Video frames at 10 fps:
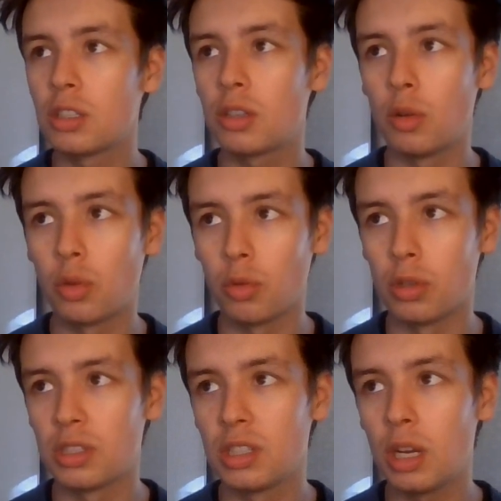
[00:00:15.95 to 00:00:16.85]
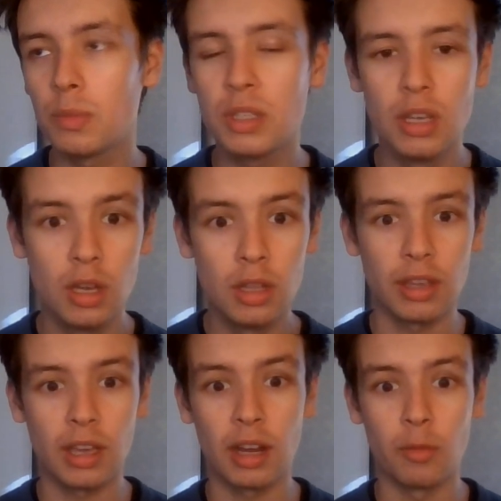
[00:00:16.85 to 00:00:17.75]
going through the snubs, the
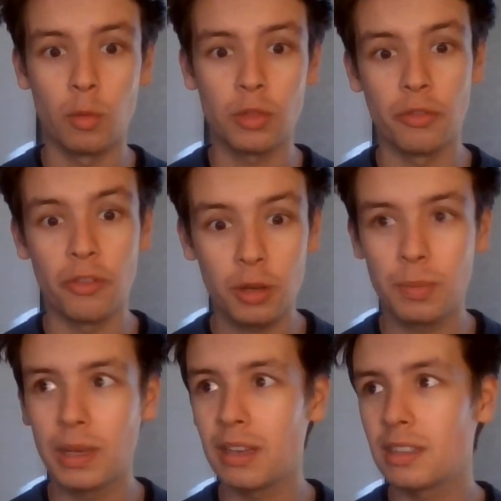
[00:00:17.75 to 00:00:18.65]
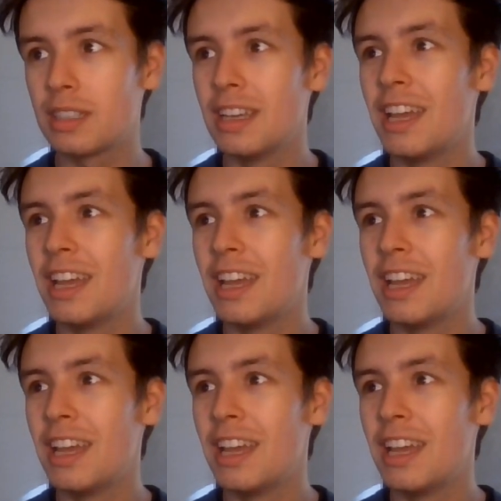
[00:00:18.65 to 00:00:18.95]
kind of what the fuck picks,